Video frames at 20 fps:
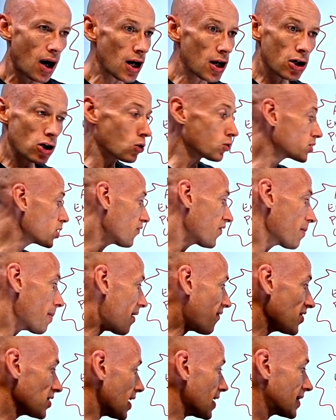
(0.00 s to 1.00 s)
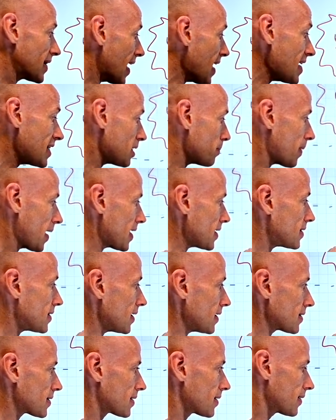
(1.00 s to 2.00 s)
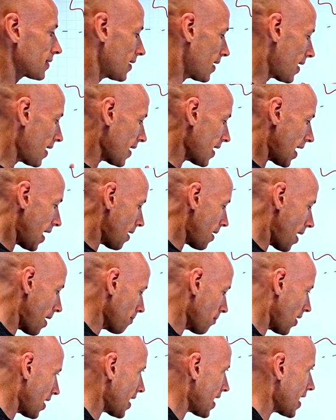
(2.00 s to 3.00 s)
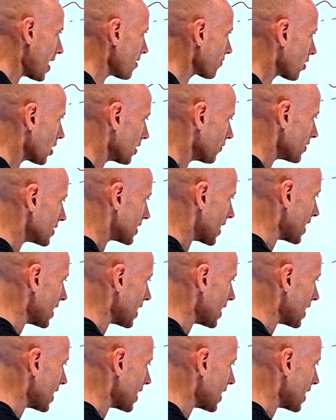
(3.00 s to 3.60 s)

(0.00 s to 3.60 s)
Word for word: I could also think about things like databases. Hey, I, I might have kind of a